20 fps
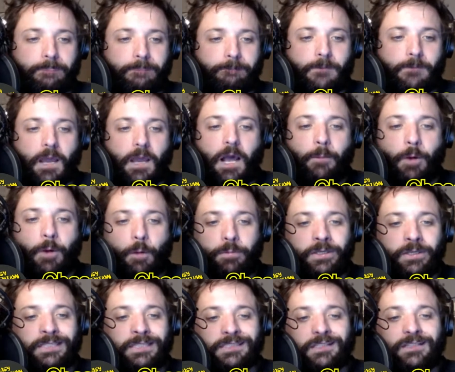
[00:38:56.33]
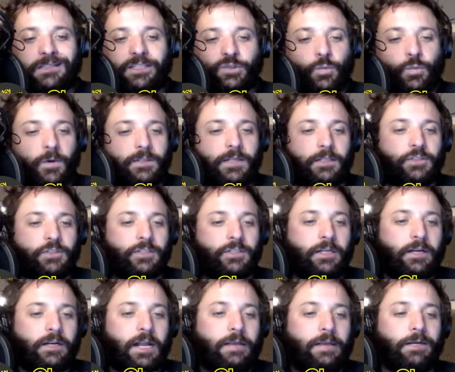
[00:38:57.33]
I'm hoping he gets at least 1 touchdown
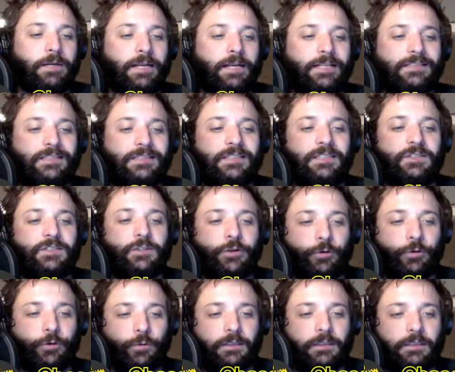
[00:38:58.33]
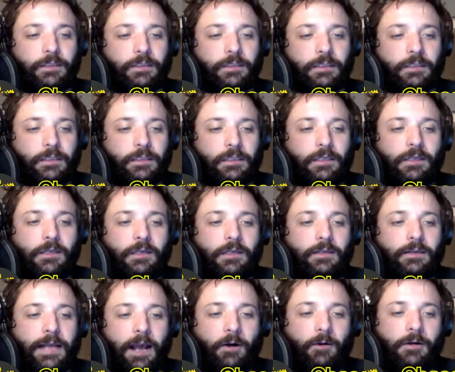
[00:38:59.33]
tonight, but I could see 2.
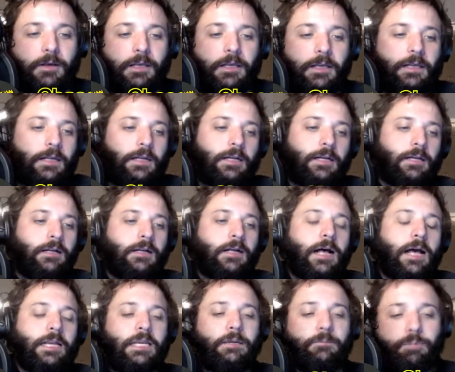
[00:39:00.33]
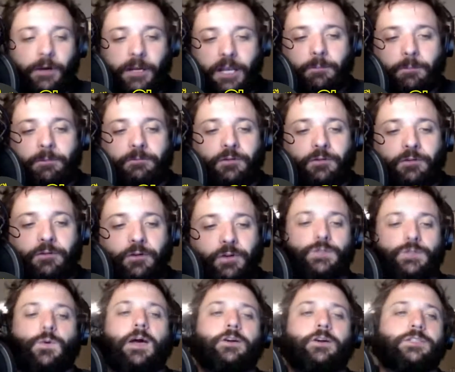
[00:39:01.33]
Now, I didn't bring up a few of these
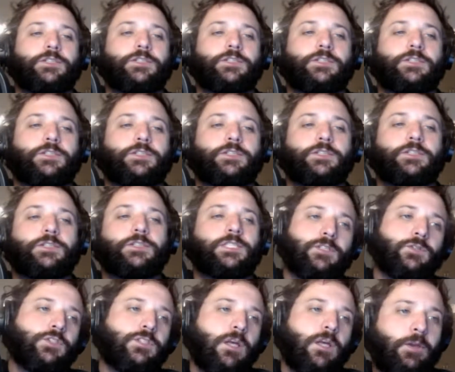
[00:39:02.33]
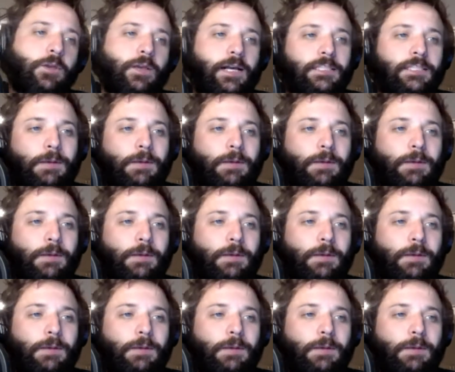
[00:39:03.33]
wide receivers, which some of you guys might be a